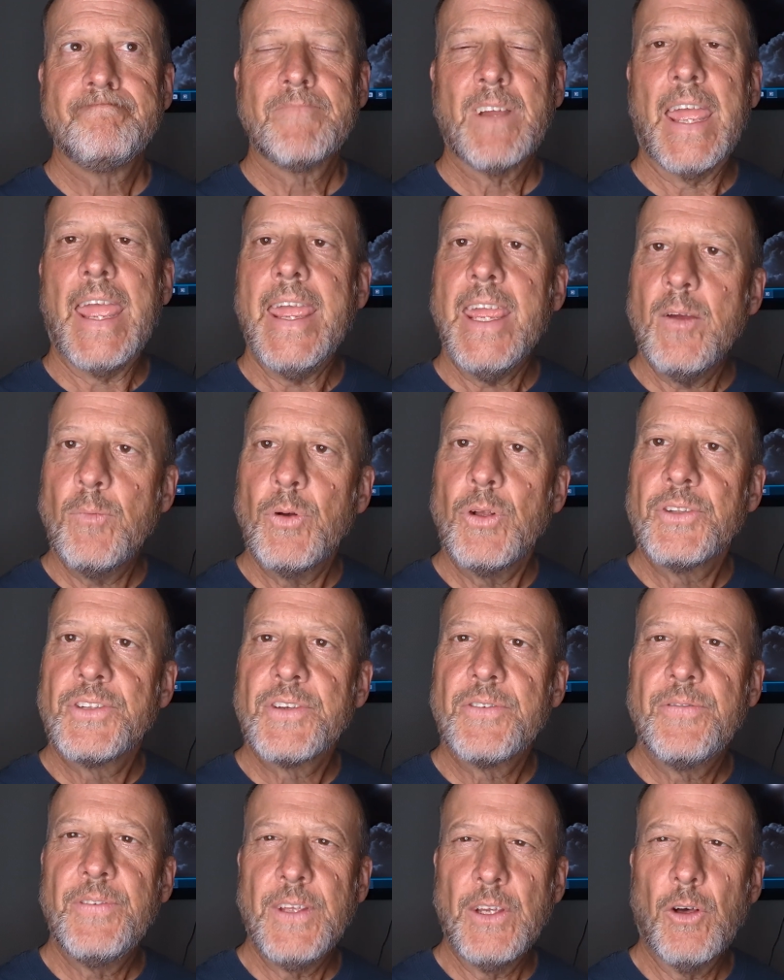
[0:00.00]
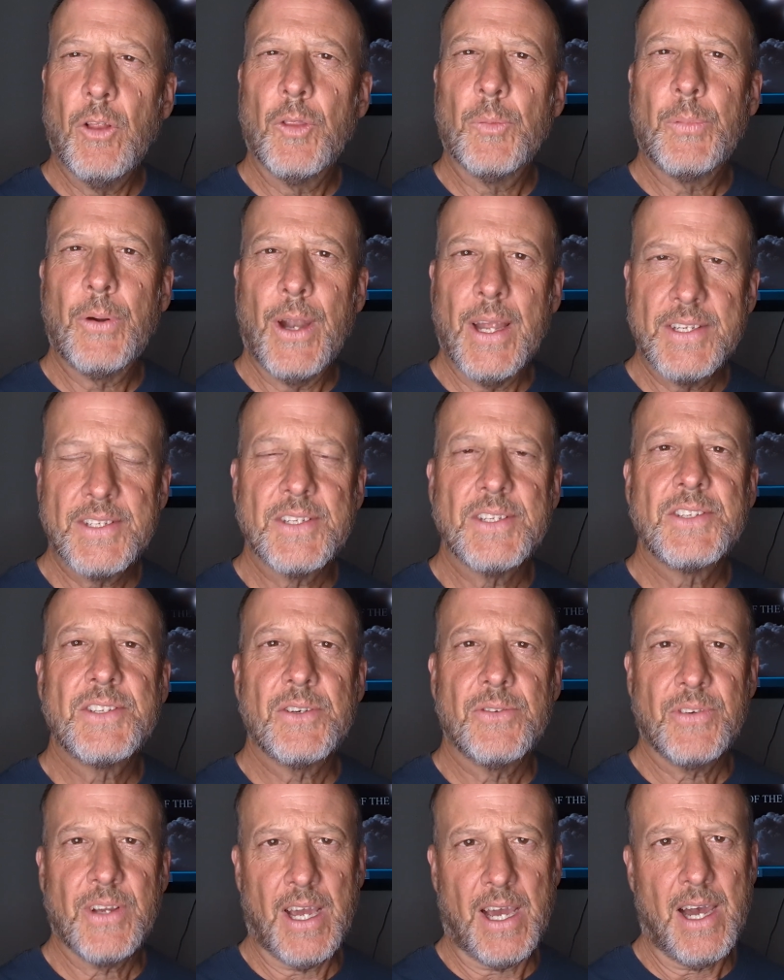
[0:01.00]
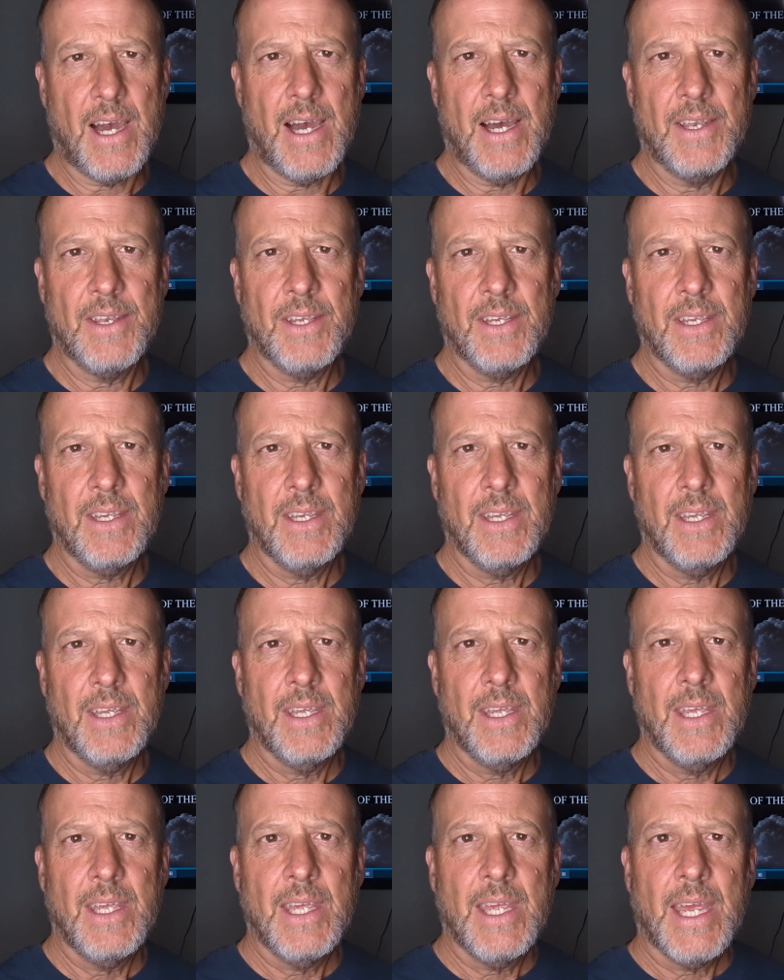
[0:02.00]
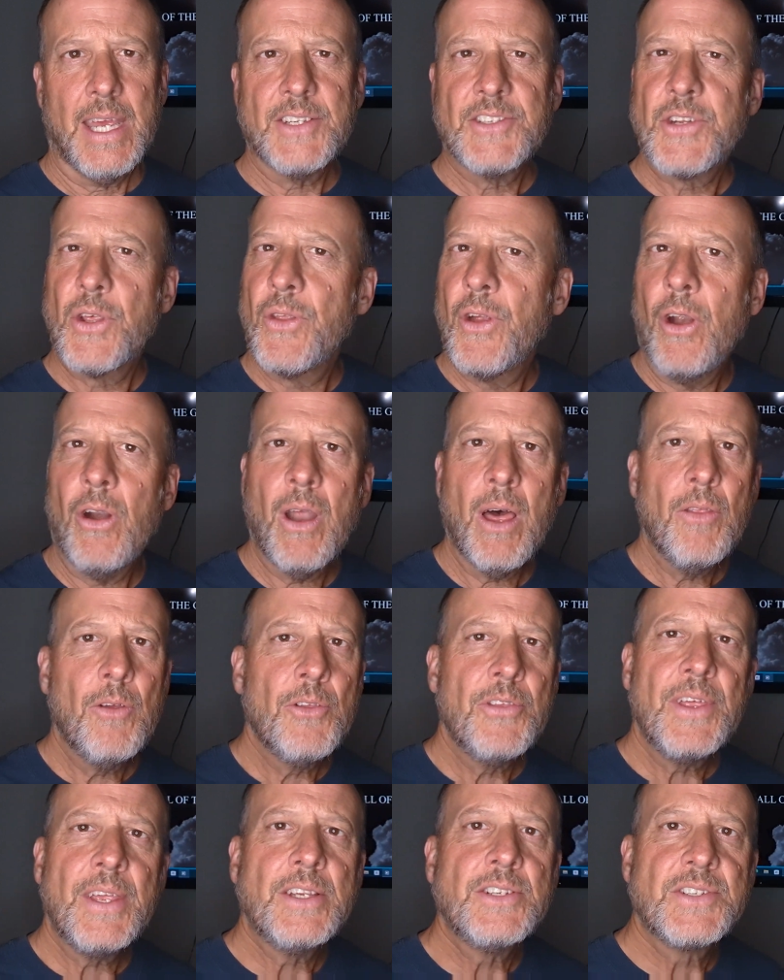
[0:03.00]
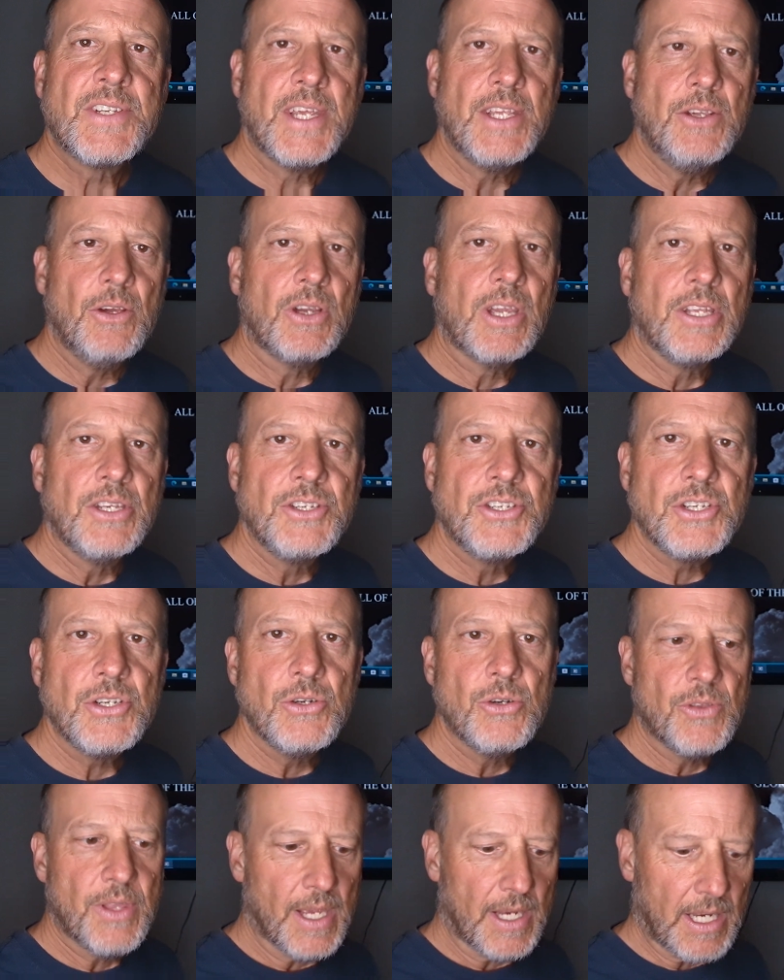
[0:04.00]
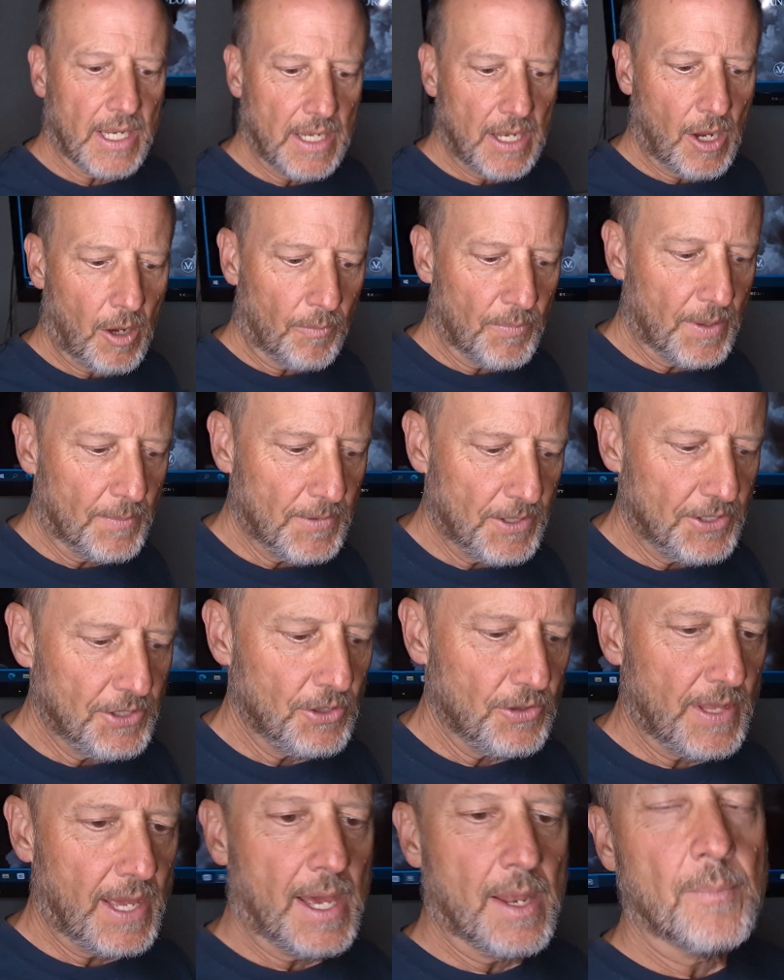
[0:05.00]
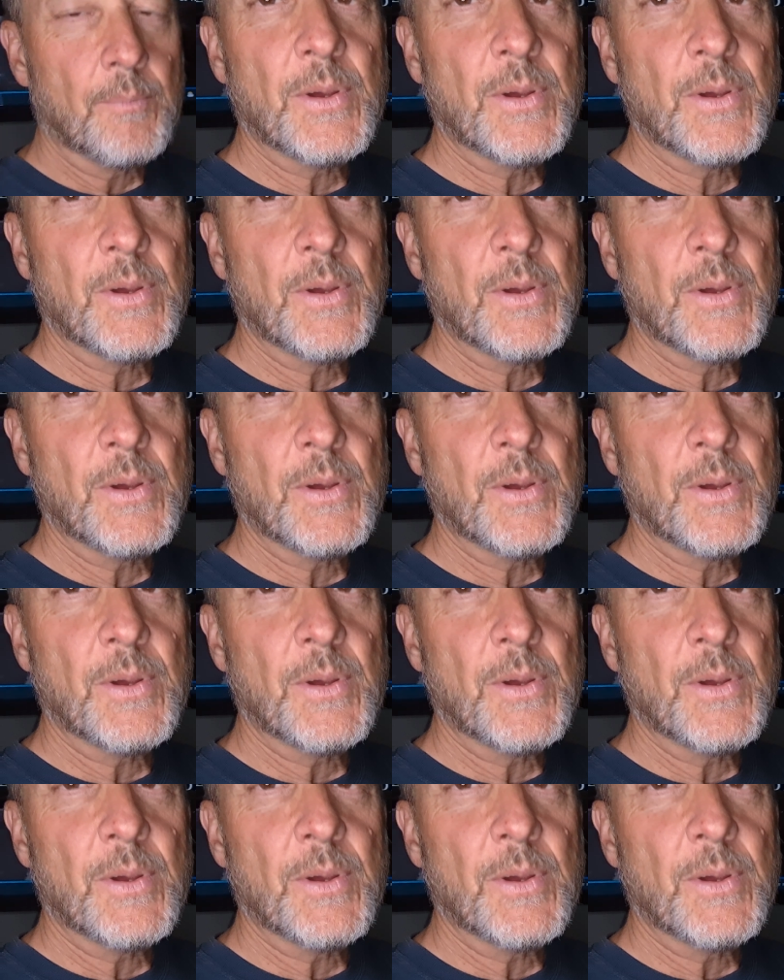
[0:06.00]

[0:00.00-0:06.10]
able to feel the presence of God. And so there are other things that you can do that can help them to do that,